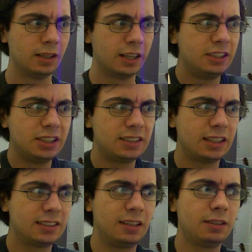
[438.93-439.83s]
It just
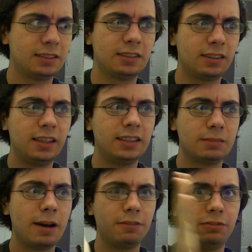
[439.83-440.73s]
said things
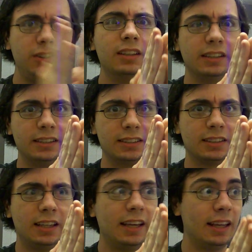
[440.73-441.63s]
about feelings.
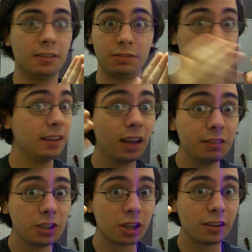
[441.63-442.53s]
And if they love
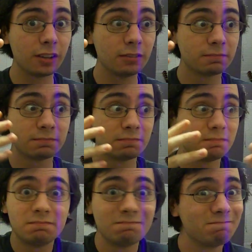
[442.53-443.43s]
each other,
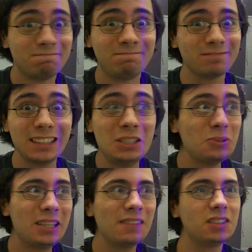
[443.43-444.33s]
like, who
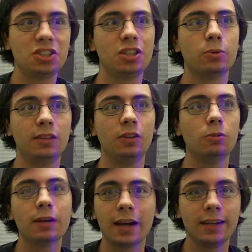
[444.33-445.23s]
gives a shit what they do
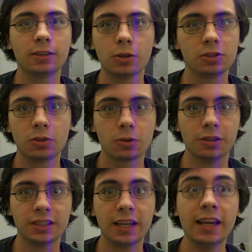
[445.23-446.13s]
behind closed
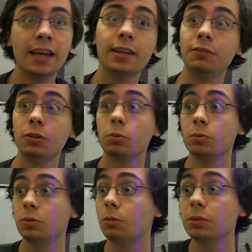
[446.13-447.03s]
doors? And if you
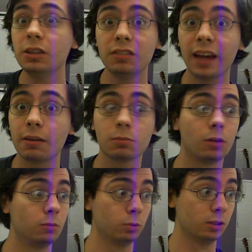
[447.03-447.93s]
don't believe that
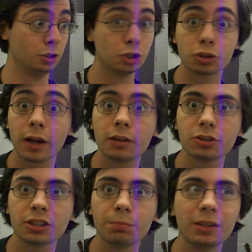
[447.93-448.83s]
on religious grounds
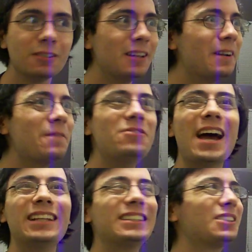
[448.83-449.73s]
or something,
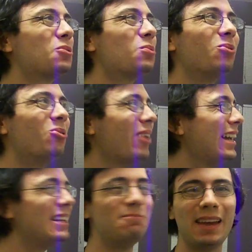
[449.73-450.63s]
that's
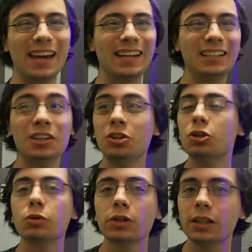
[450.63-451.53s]
great, man.
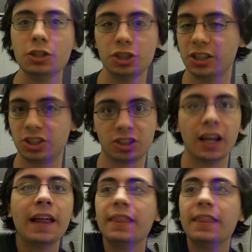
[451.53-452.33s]
You're religious.